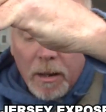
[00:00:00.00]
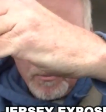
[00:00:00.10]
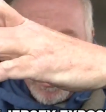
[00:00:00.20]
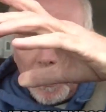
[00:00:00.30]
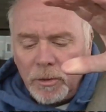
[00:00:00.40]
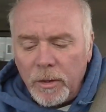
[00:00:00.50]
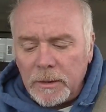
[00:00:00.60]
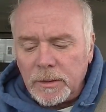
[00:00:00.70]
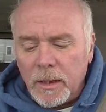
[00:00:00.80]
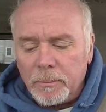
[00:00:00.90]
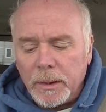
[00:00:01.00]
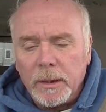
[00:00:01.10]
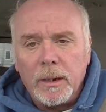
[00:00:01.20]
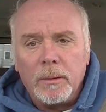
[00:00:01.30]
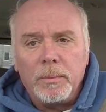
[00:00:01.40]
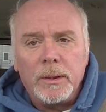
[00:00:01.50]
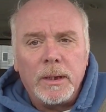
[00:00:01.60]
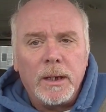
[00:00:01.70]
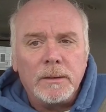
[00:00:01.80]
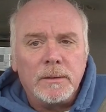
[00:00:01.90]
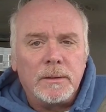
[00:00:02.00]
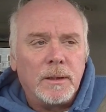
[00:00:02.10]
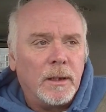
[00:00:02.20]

I'm going to address something here because